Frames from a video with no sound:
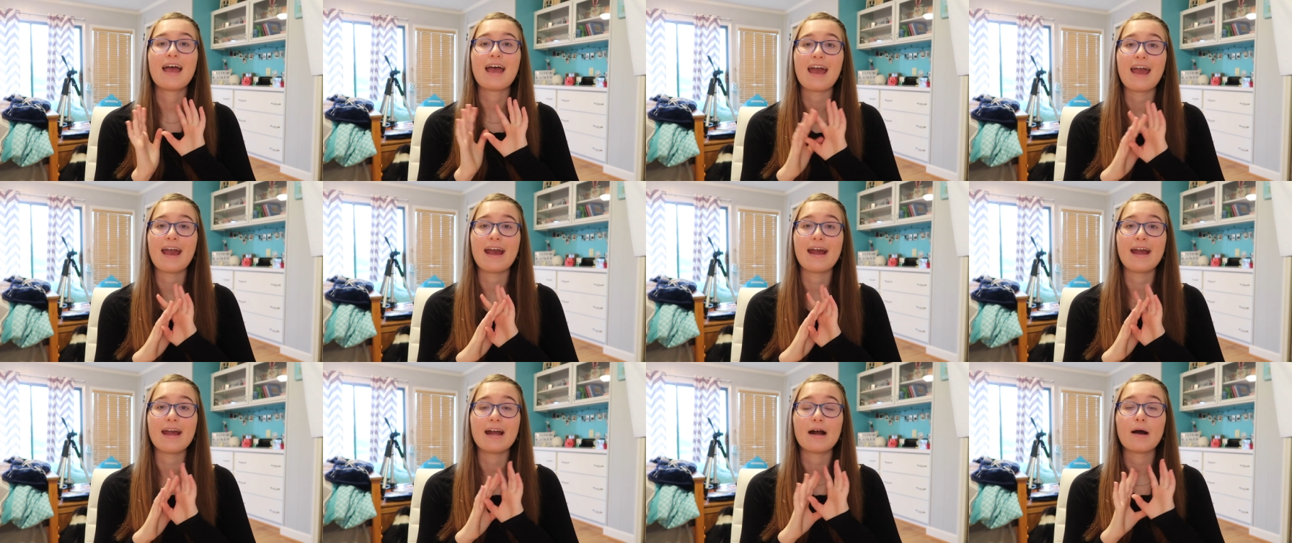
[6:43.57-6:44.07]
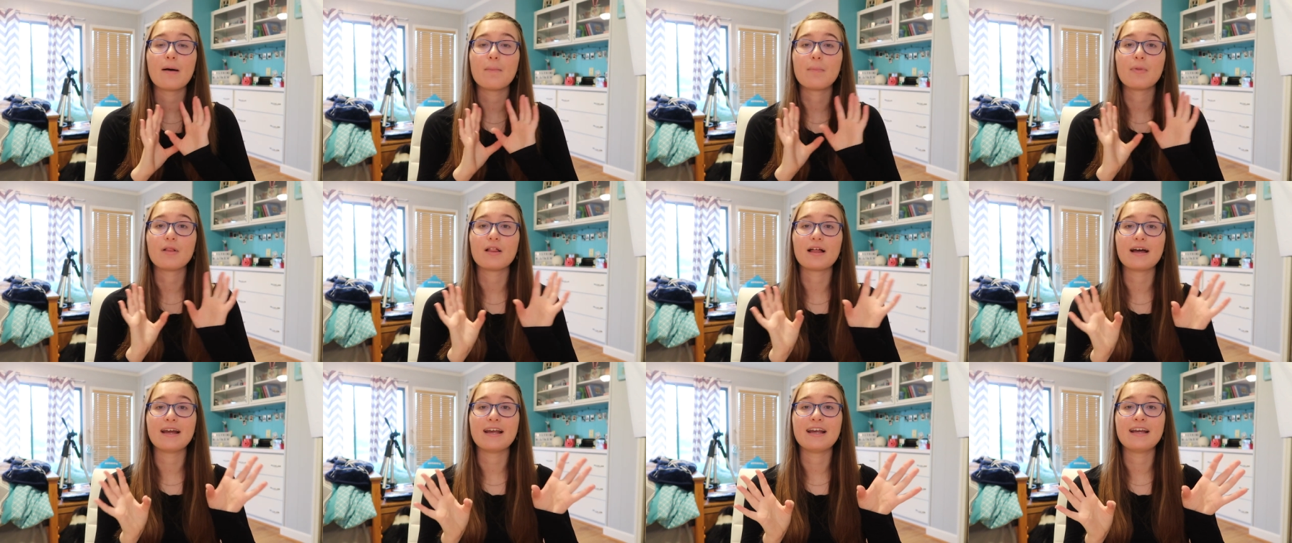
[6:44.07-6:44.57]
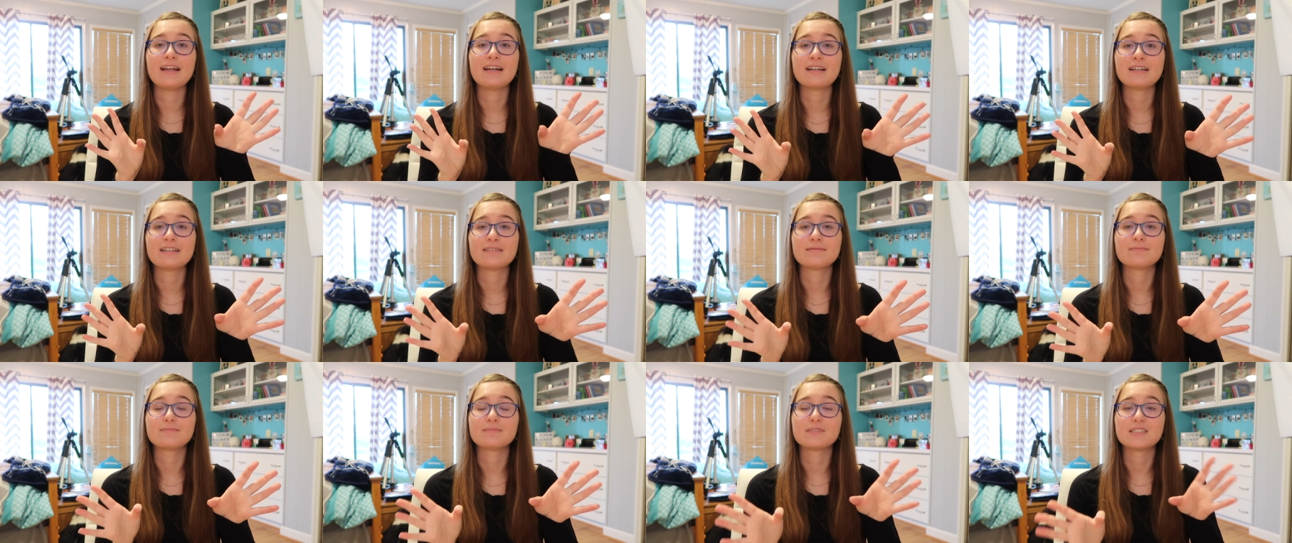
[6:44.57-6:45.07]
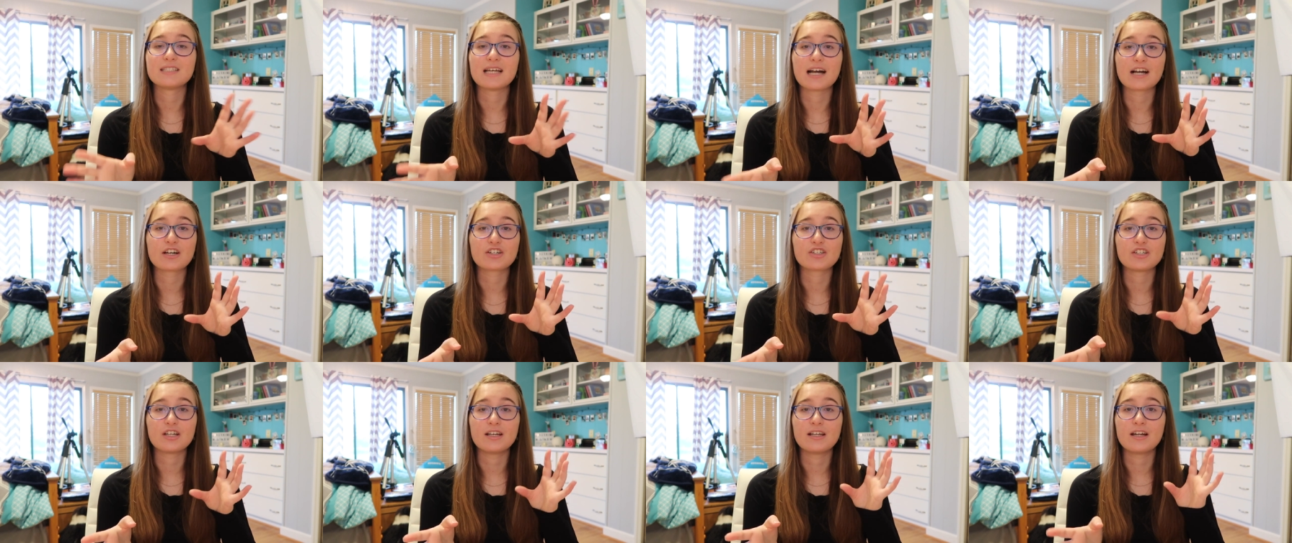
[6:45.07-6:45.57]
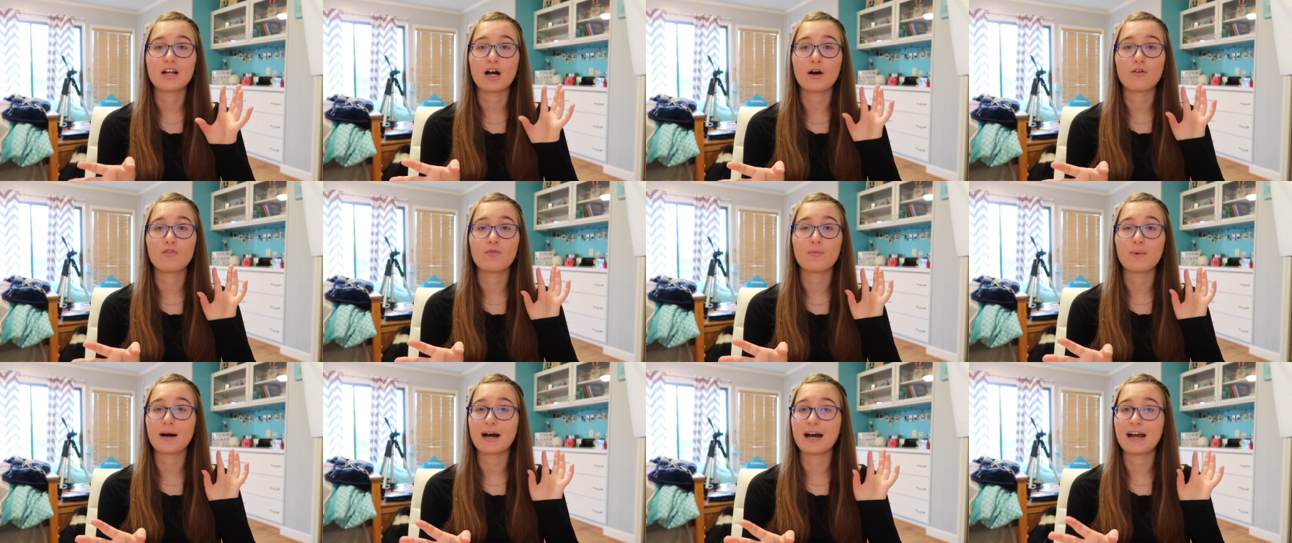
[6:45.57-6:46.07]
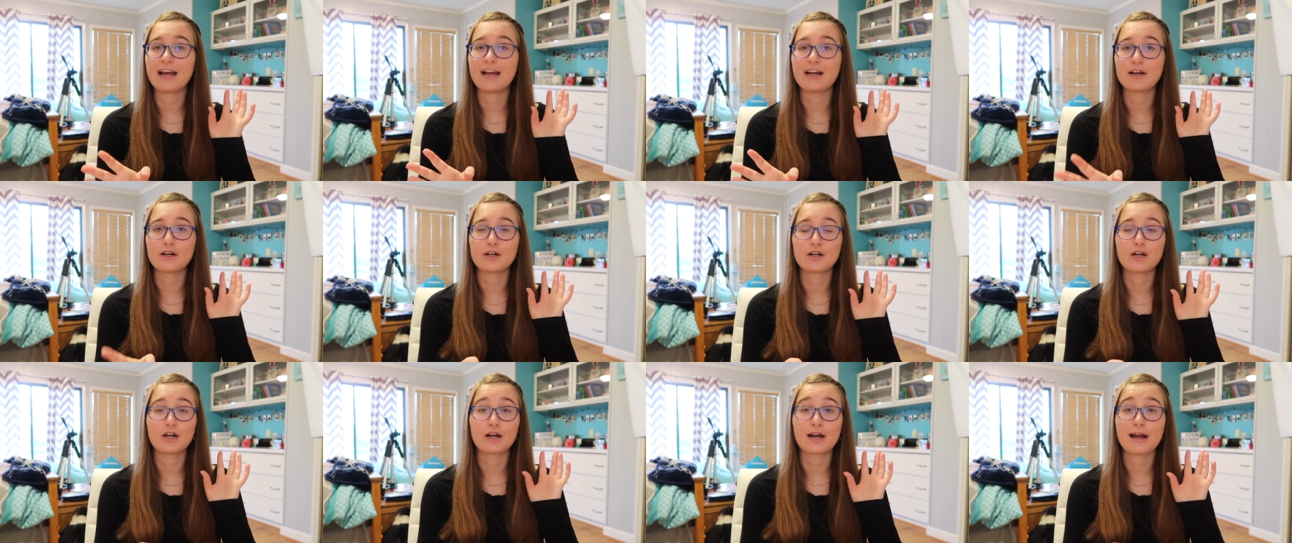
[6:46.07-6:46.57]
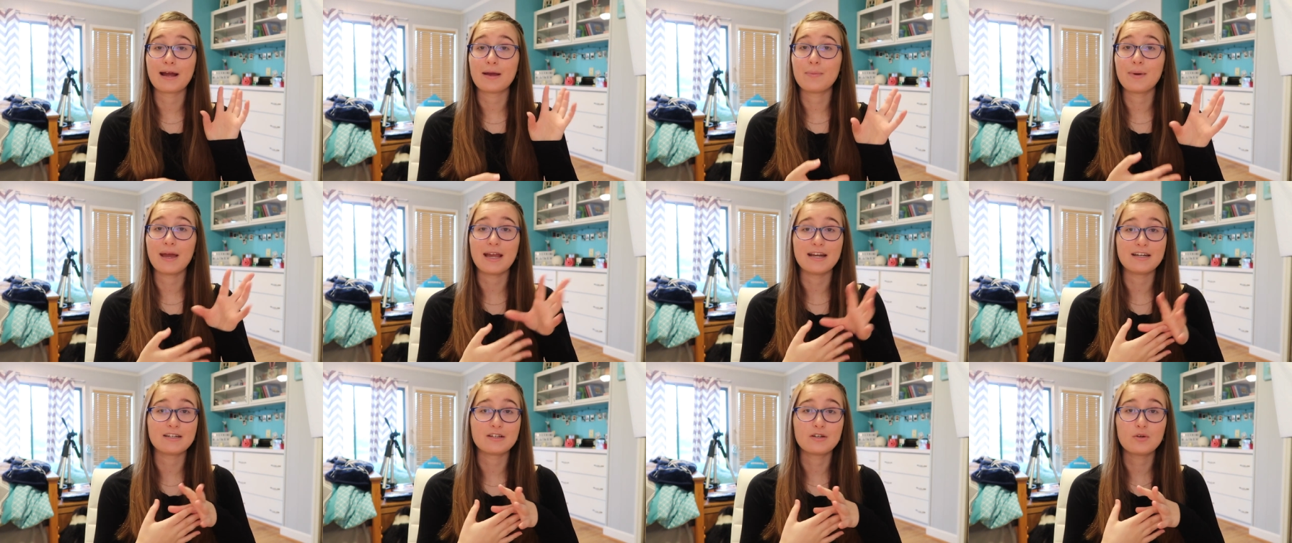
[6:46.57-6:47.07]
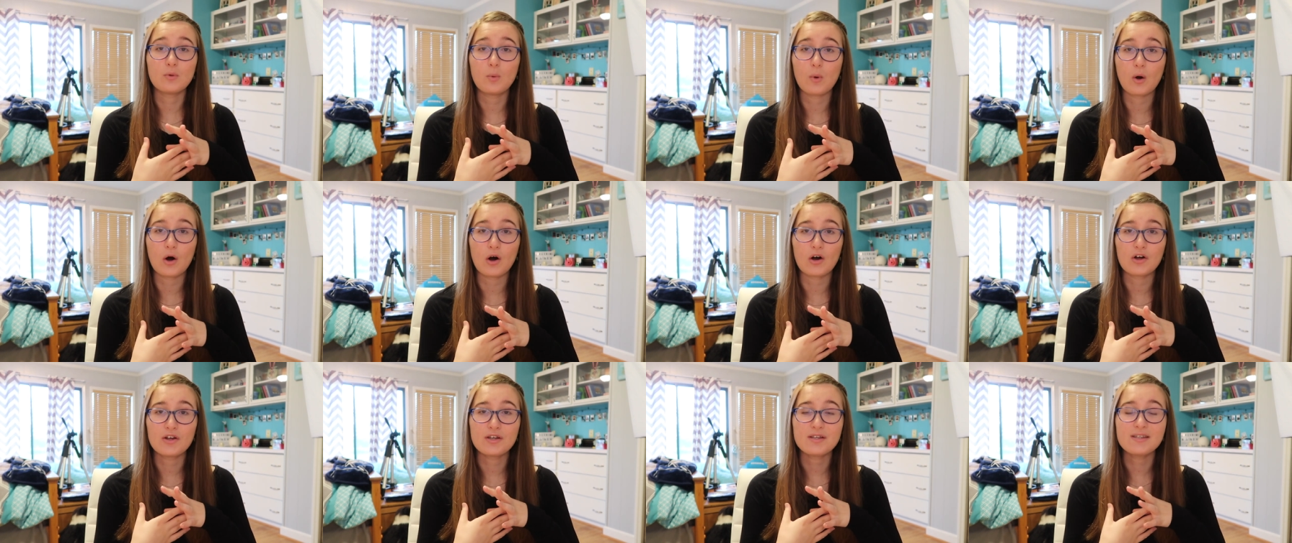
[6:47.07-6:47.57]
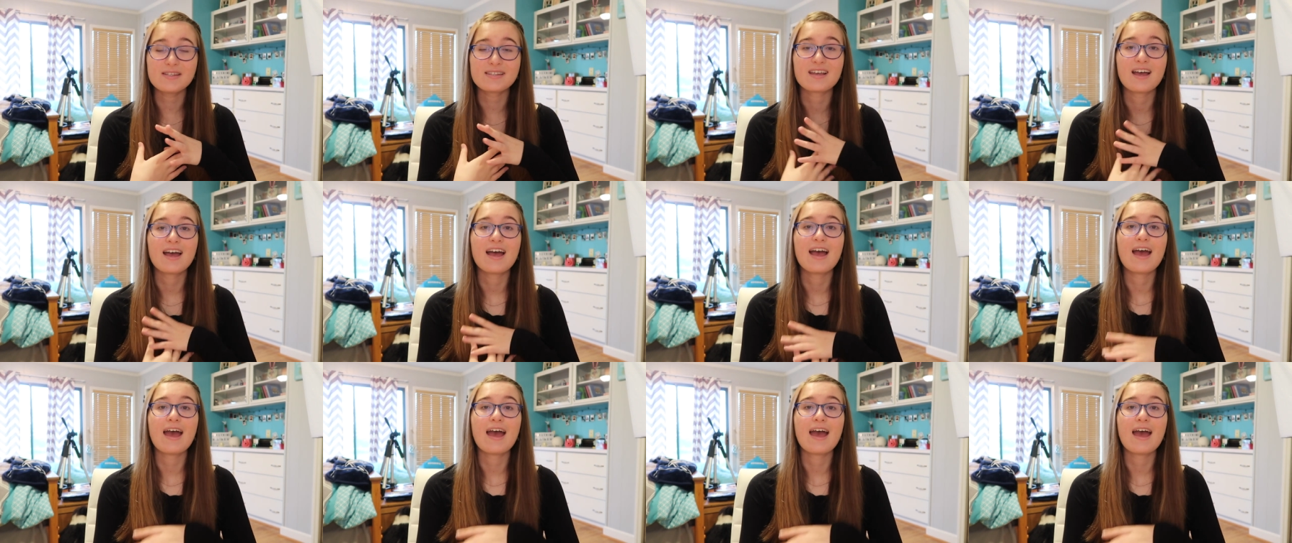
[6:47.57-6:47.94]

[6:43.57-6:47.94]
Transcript: a plain section of my gray painted walls.